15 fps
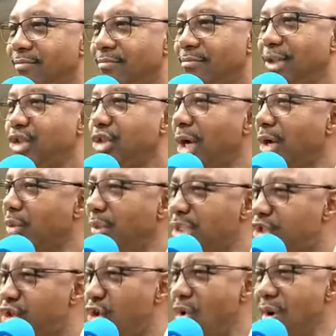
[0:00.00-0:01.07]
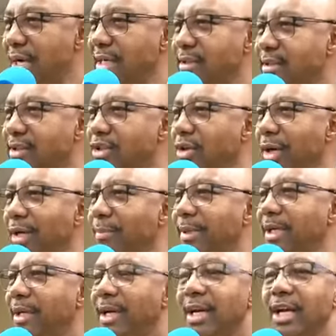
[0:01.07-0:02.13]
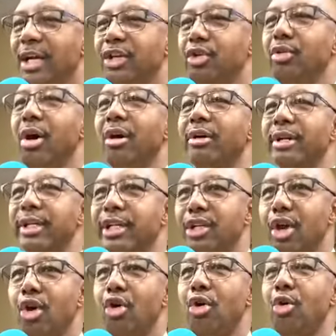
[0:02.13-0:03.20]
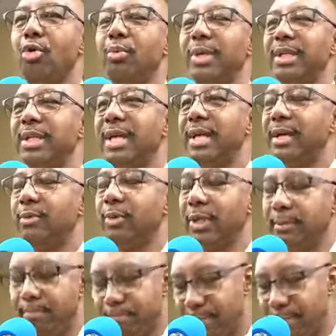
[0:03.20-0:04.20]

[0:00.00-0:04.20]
But you ought to rejoice. You ought to be, you ought to know with that, with